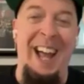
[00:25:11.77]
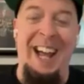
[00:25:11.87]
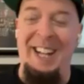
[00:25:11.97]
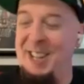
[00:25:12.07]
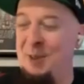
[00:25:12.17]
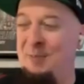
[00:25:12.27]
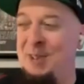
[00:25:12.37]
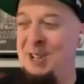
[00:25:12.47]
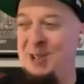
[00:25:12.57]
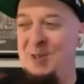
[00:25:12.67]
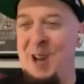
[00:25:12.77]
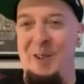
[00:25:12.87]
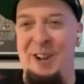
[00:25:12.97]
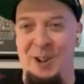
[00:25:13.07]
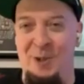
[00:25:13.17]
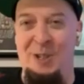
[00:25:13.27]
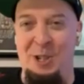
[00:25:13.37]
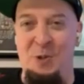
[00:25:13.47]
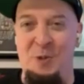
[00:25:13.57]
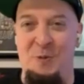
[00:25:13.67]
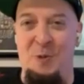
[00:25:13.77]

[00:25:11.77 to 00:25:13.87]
I got the update too. Now I know it's the new